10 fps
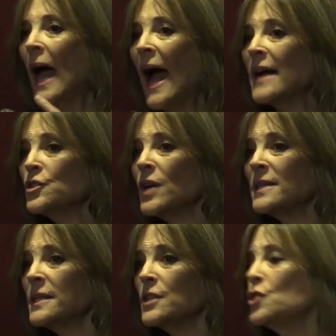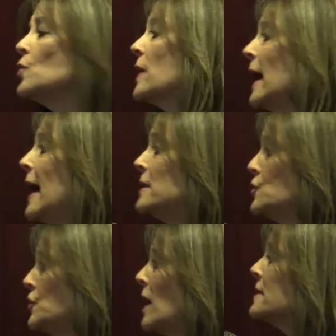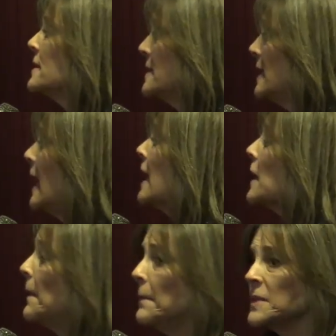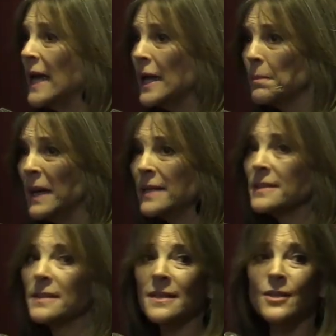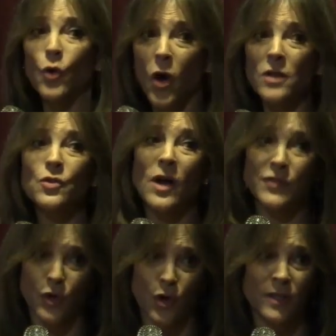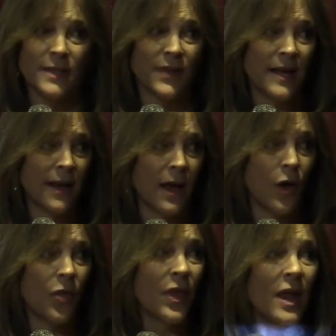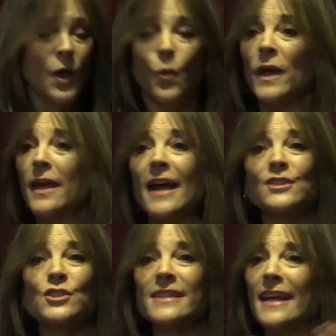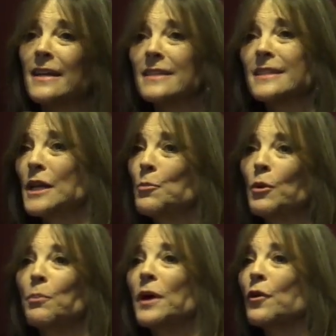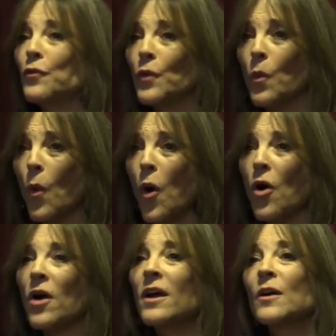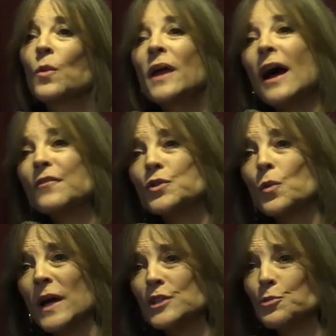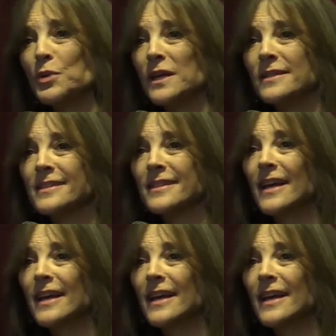And just as you can't just take medicine, you also have to cultivate health. We can't just endlessly prepare for war. We have to wage peace.